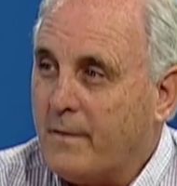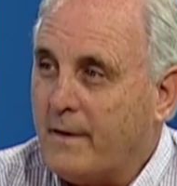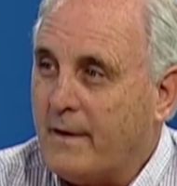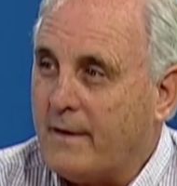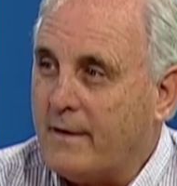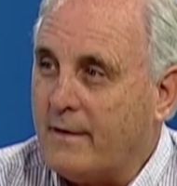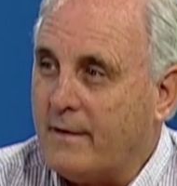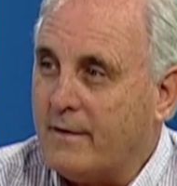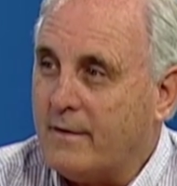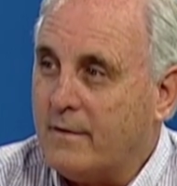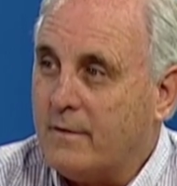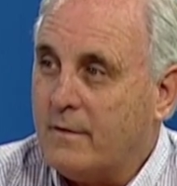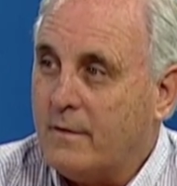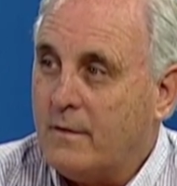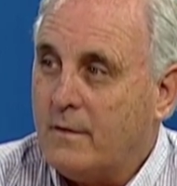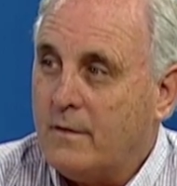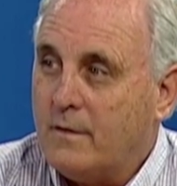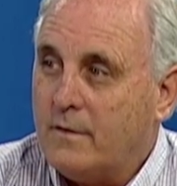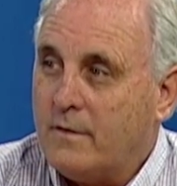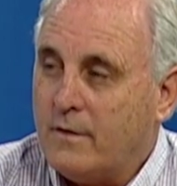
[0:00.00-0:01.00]
And right,
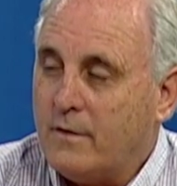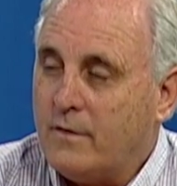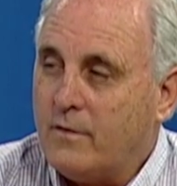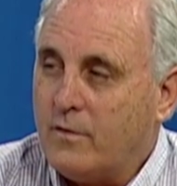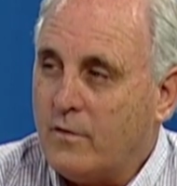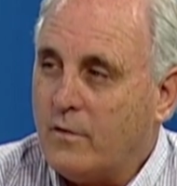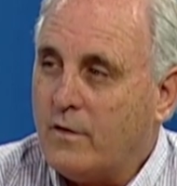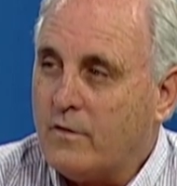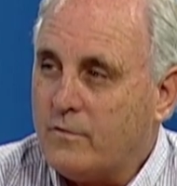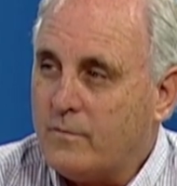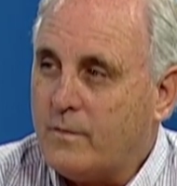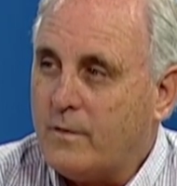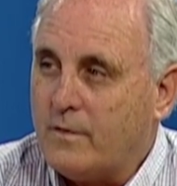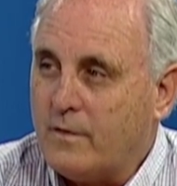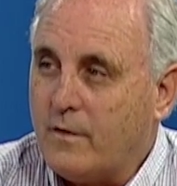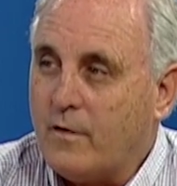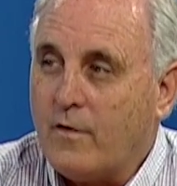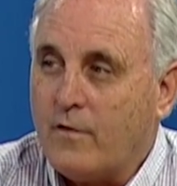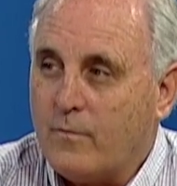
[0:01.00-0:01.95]
exactly. There has been there